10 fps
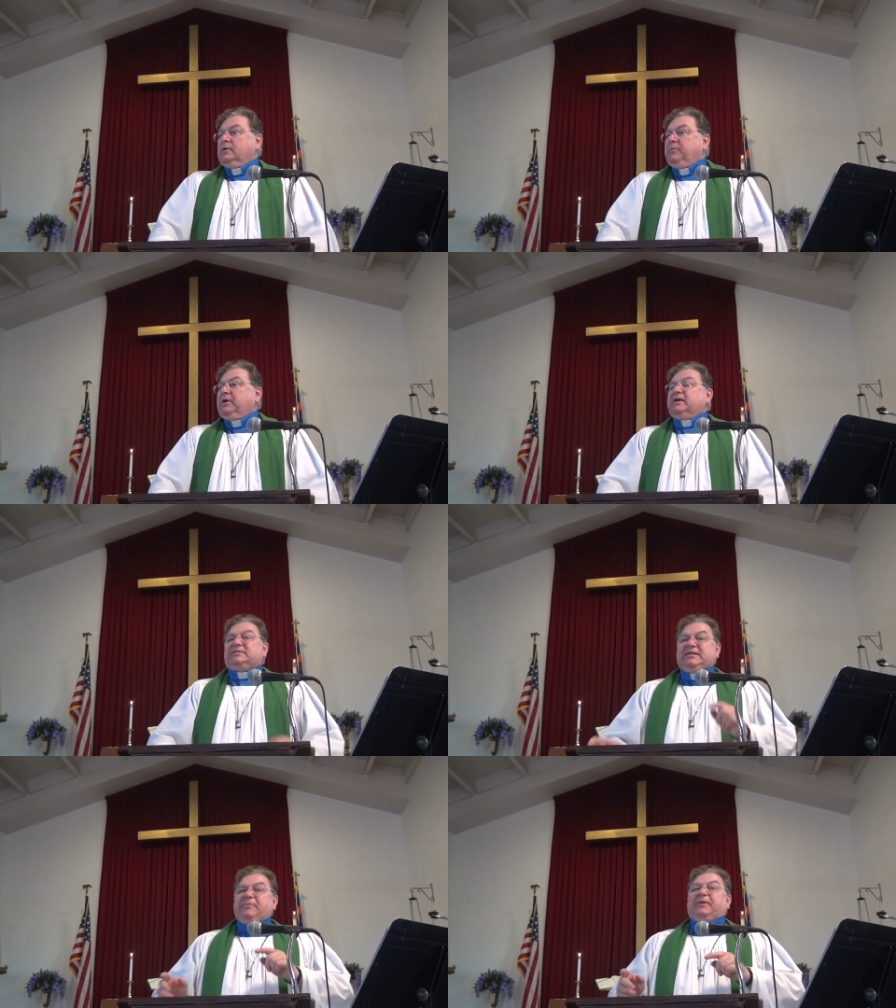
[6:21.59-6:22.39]

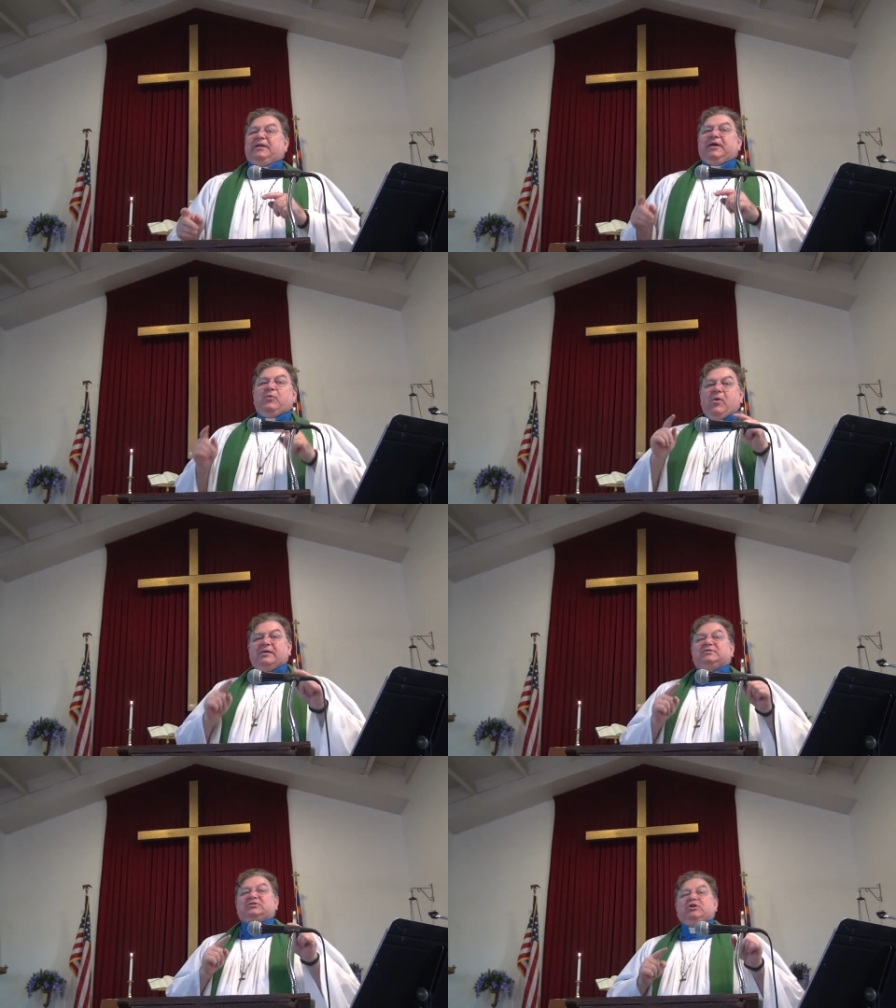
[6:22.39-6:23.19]
Because typically,
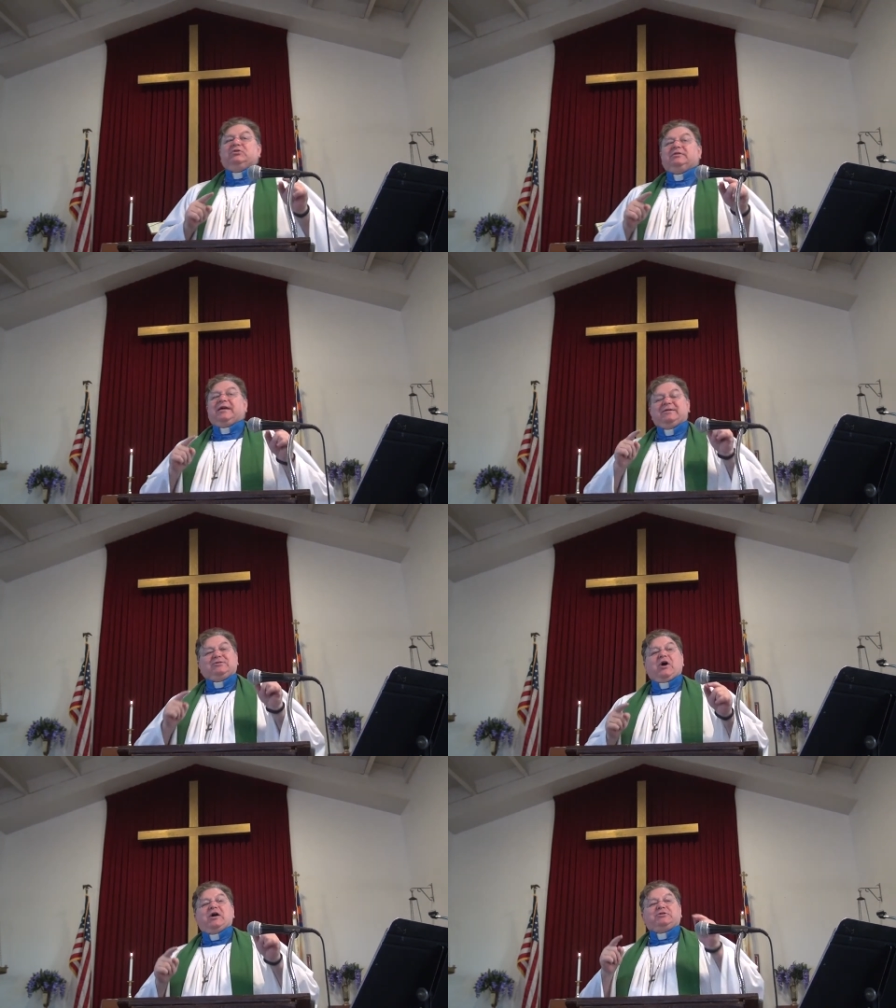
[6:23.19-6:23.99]
one student can
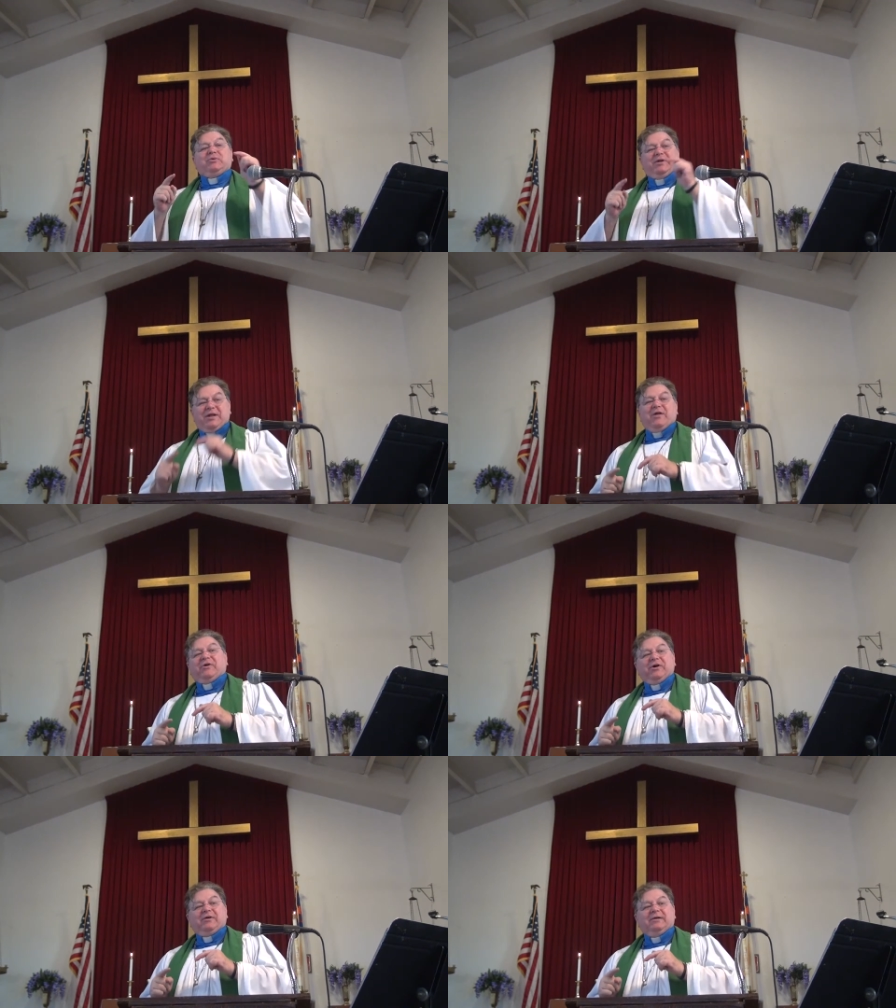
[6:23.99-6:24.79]
talk to
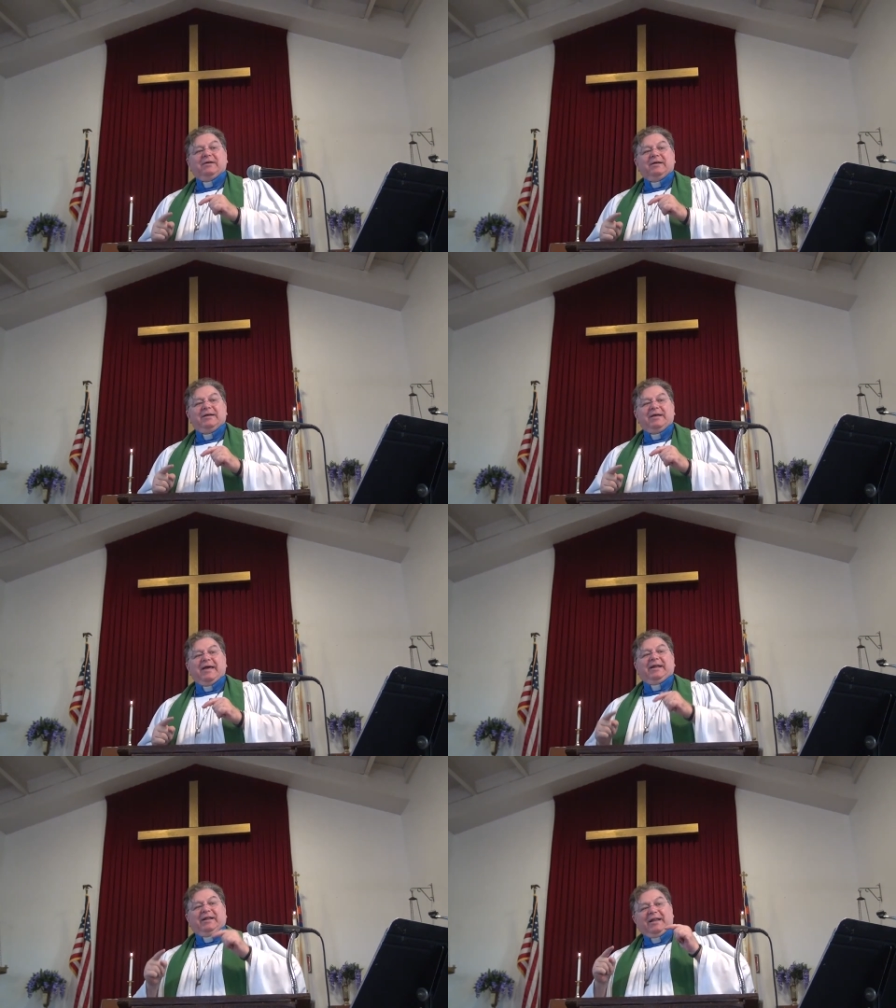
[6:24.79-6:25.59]
another
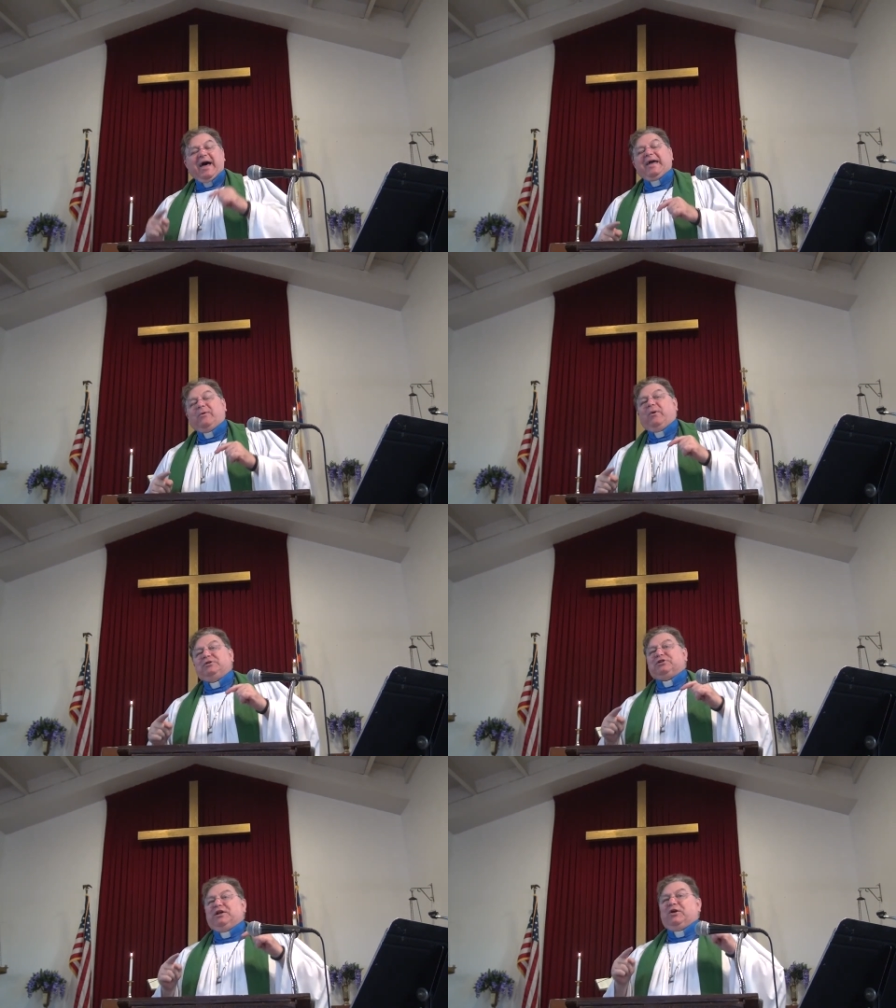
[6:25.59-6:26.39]
in a
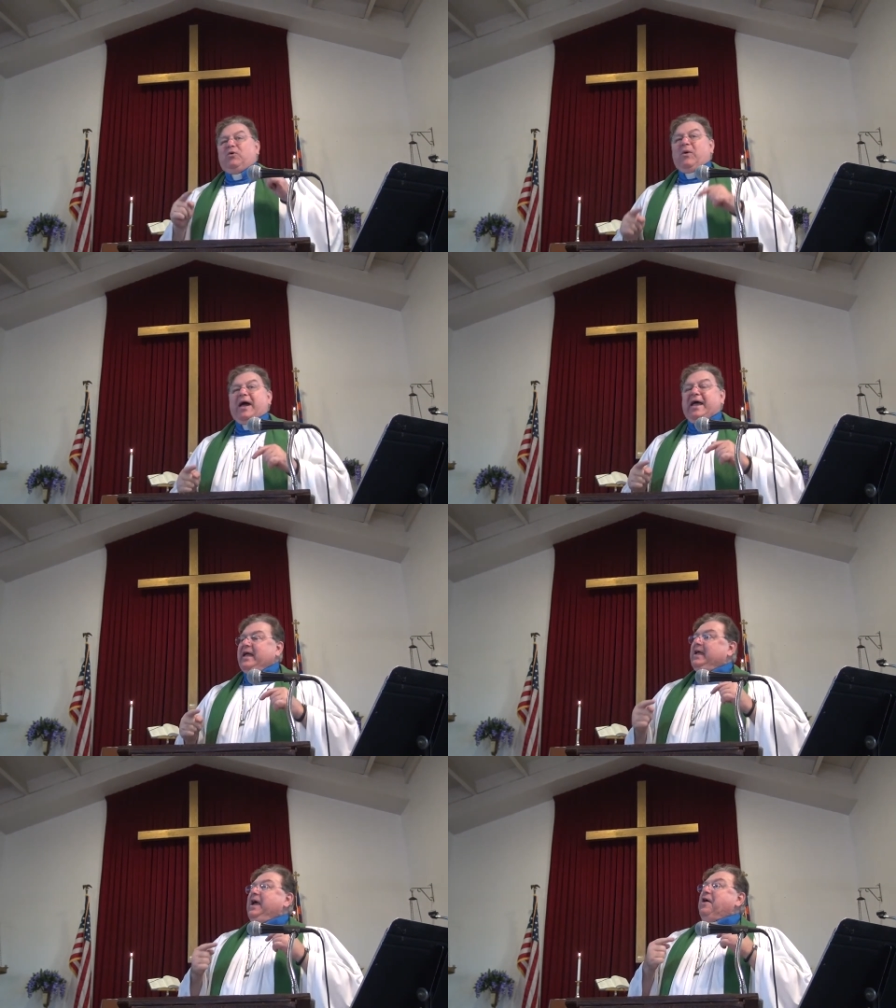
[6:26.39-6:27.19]
language and in a
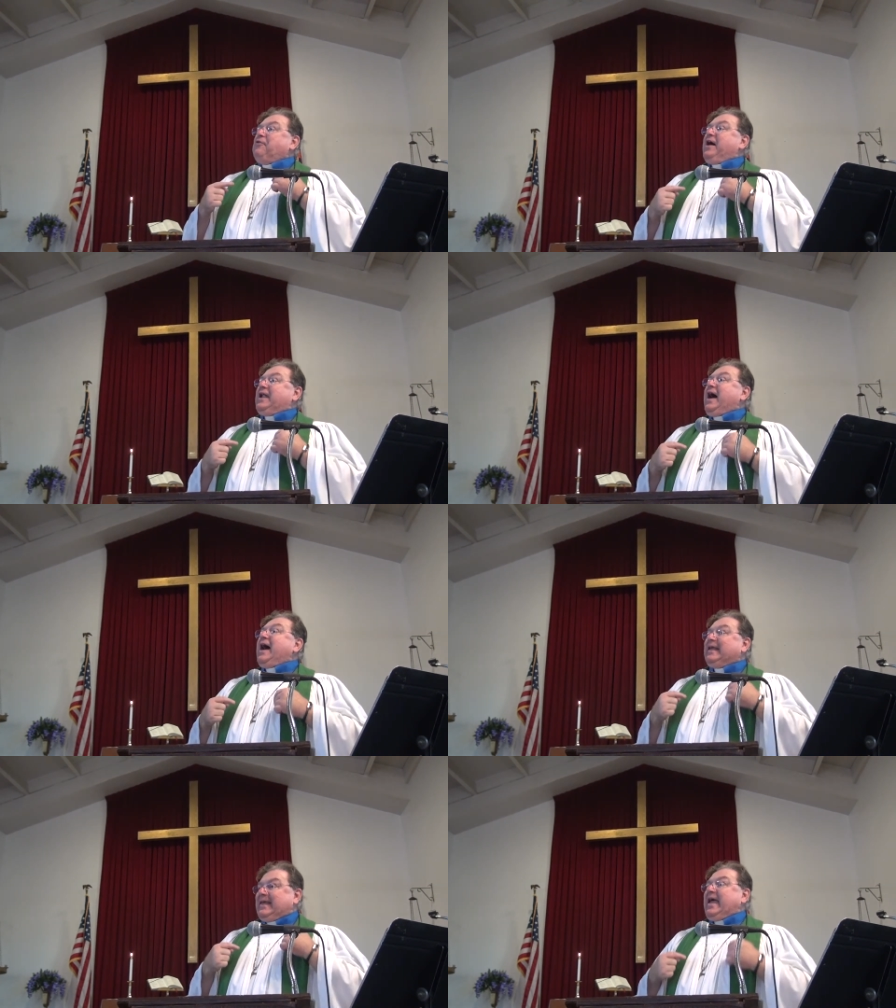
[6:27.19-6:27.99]
way that
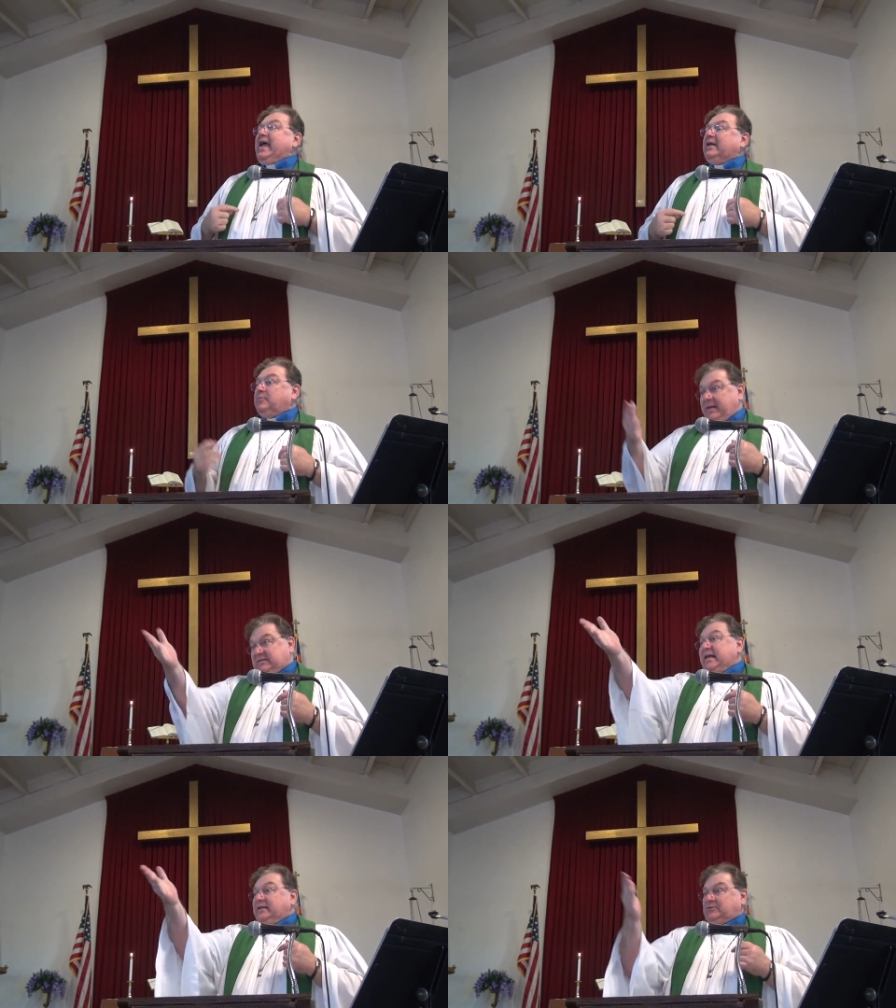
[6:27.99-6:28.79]
I can. not Makes
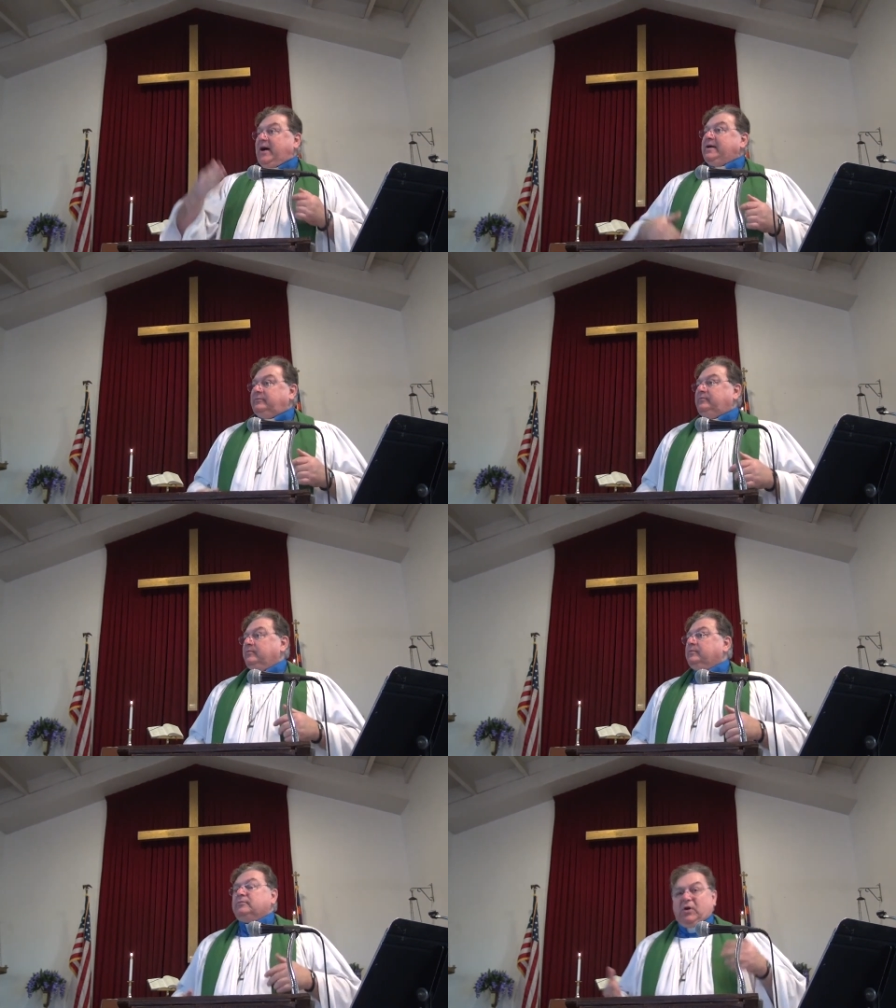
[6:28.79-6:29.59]
sense, right?
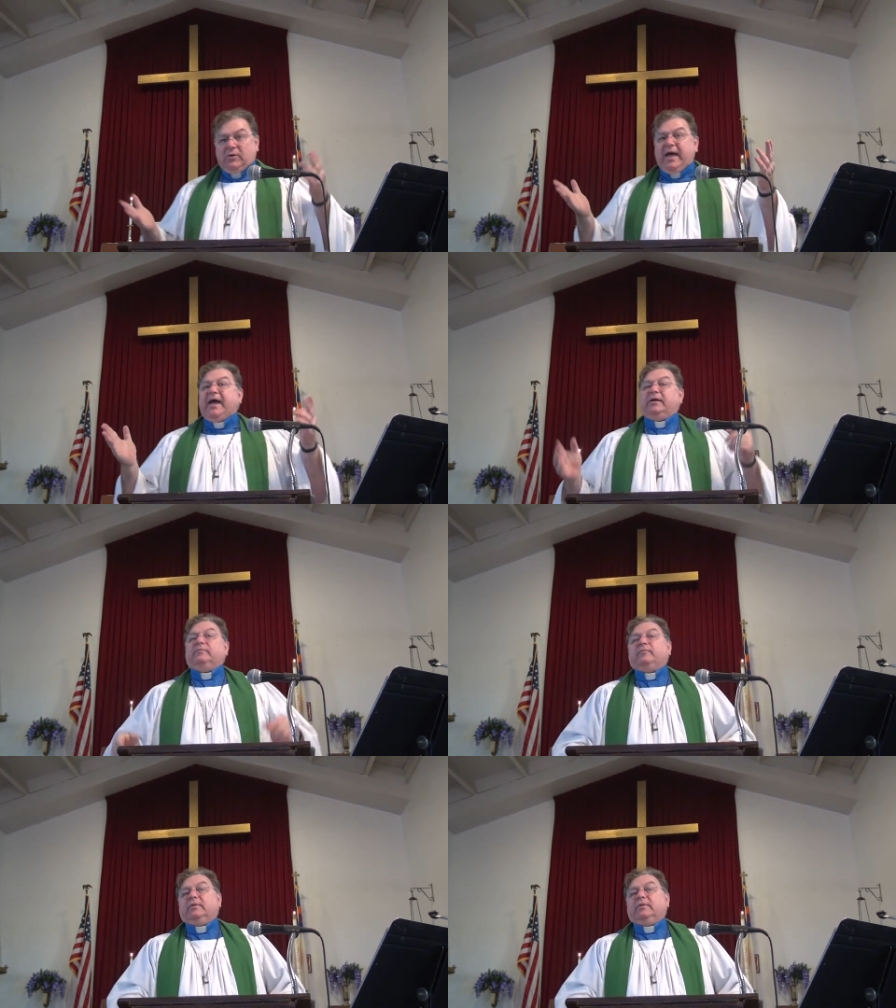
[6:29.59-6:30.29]
Okay.